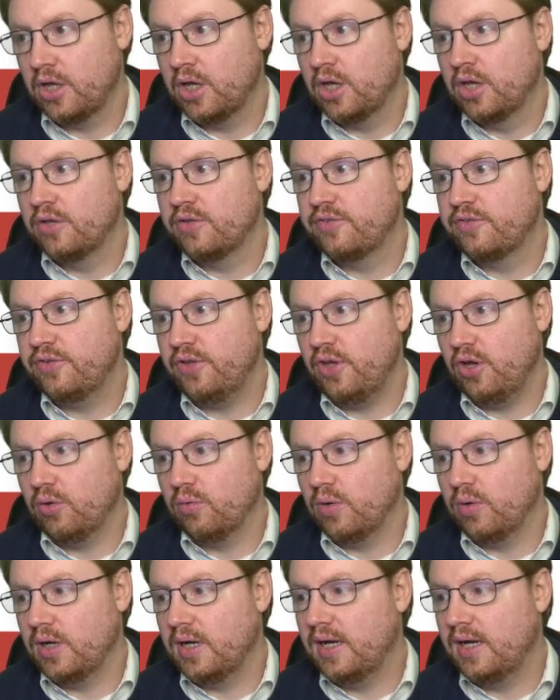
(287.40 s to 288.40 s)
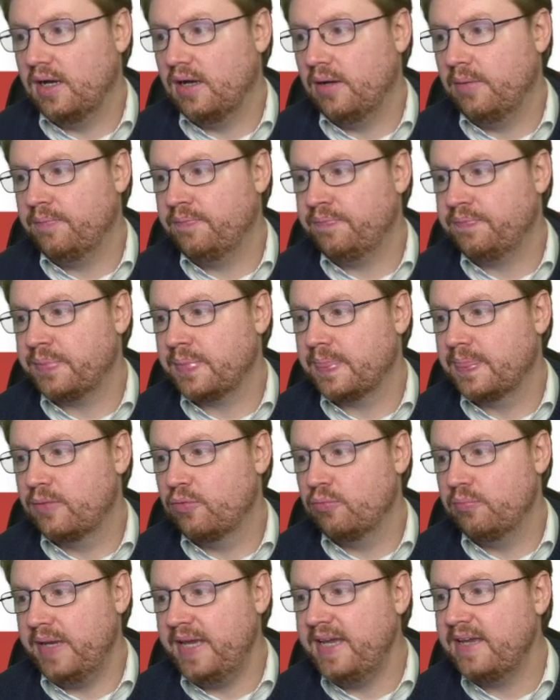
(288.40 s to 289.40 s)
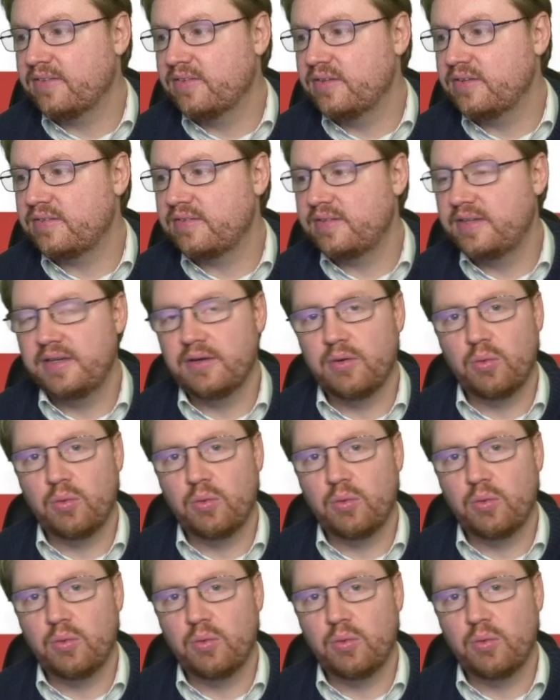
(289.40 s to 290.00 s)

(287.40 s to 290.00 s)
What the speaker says: So to make this here